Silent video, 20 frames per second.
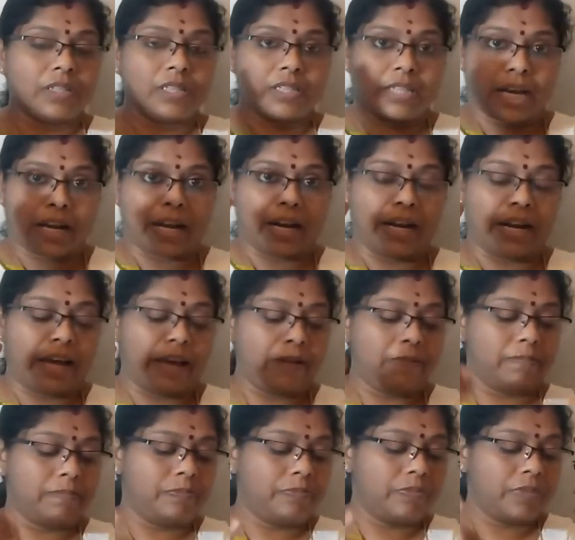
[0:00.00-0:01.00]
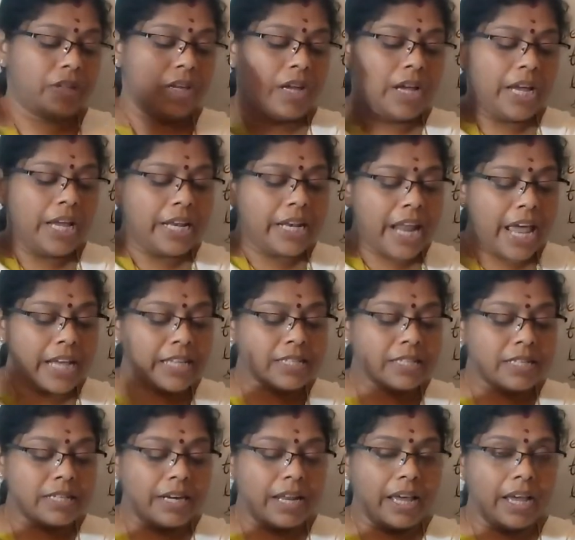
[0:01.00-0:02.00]
2nd time. Next
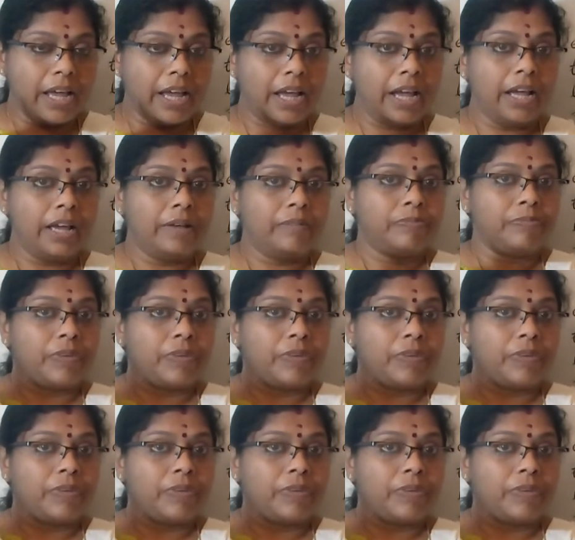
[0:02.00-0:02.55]
day,